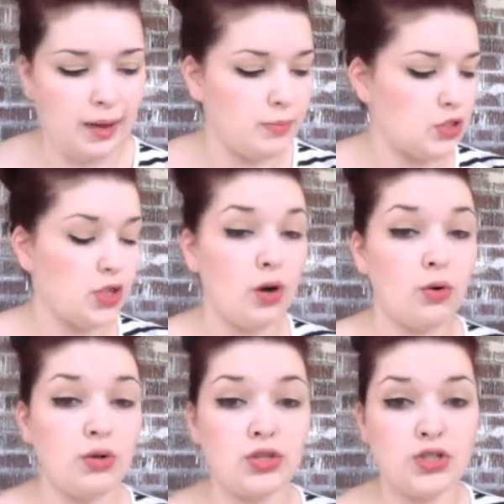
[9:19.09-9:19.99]

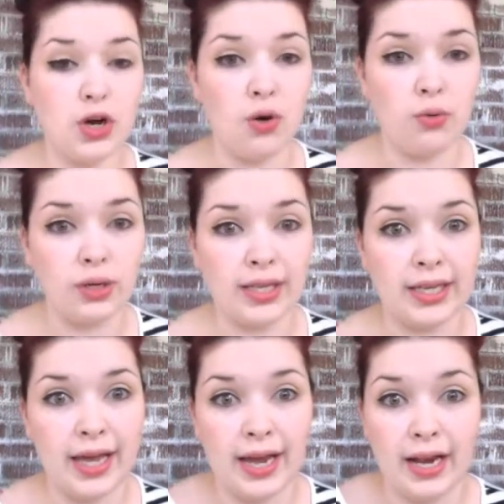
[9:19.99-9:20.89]
So don't
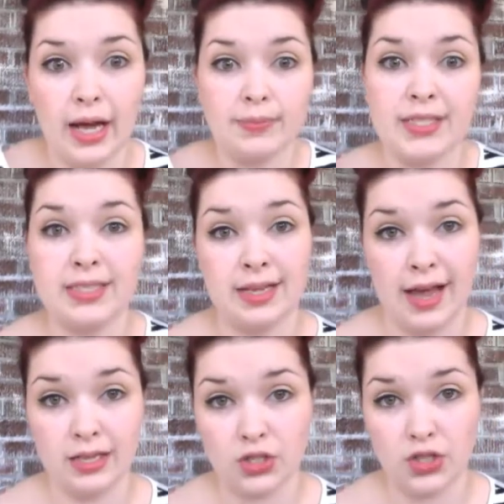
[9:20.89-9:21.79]
get
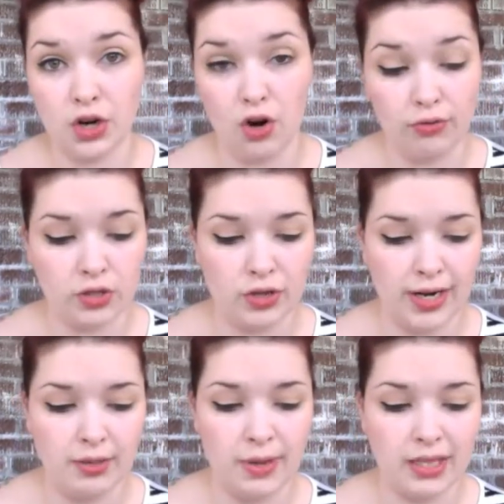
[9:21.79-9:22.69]
obsessed over
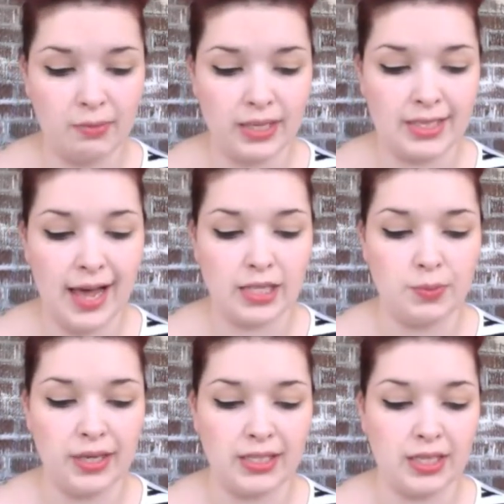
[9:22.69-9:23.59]
trying to make them exact,
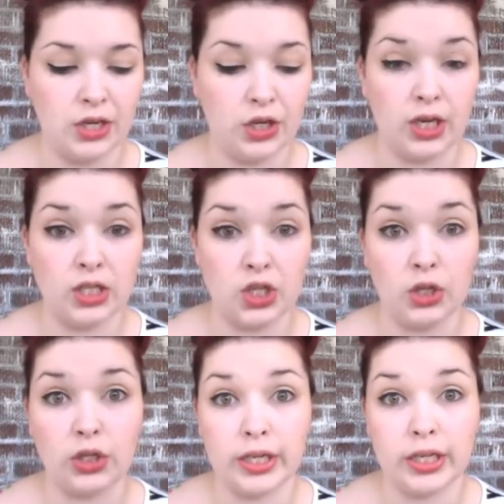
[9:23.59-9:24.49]
because then you're going to
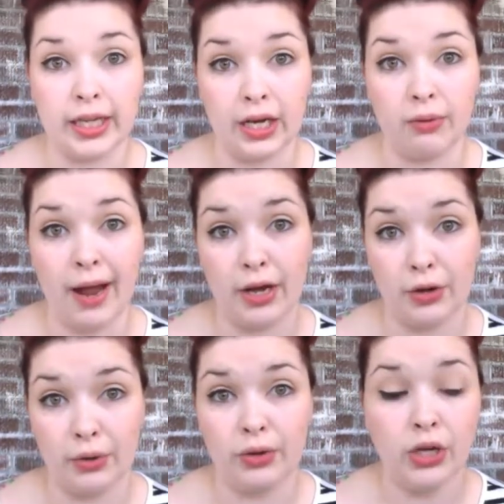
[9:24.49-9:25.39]
start looking like a
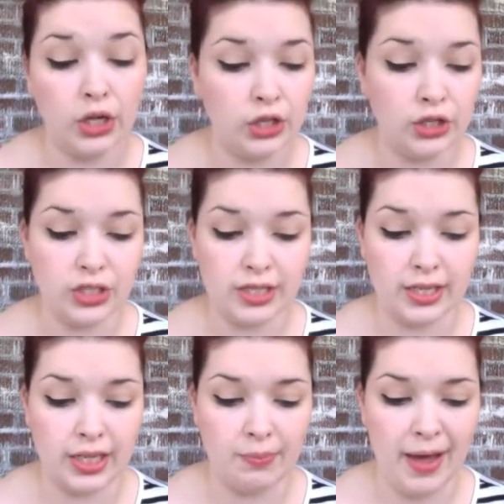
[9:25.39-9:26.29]
raccoon. You're just
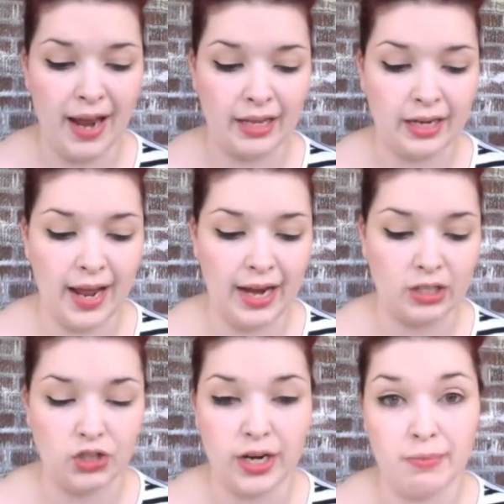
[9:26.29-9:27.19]
going to keep adding and
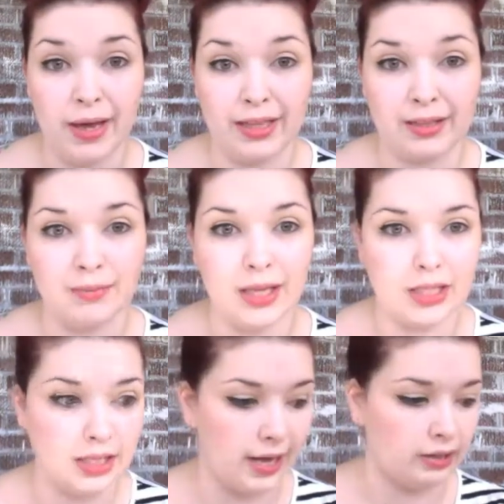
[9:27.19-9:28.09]
adding, trying to make them
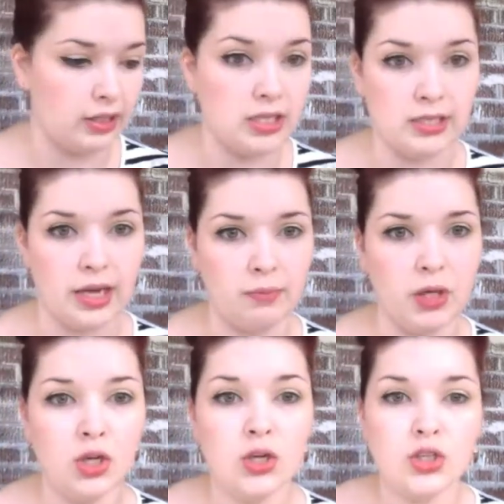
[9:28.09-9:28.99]
exactly the same.
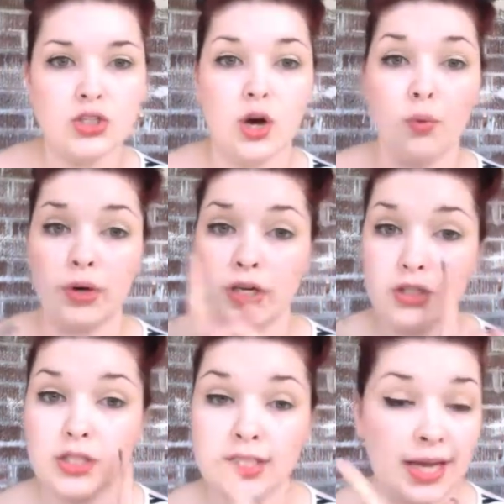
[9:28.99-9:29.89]
So we're going
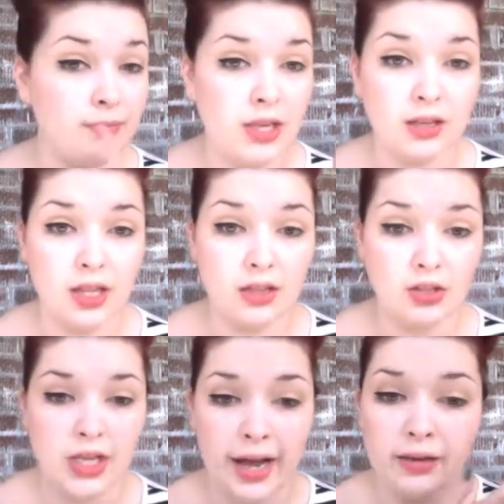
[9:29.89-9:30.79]
to do the same thing on the
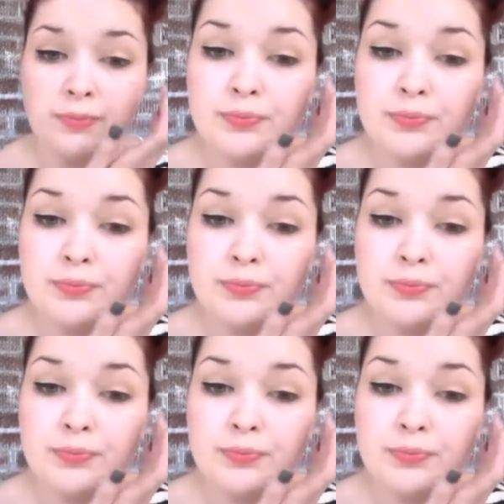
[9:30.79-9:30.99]
other side.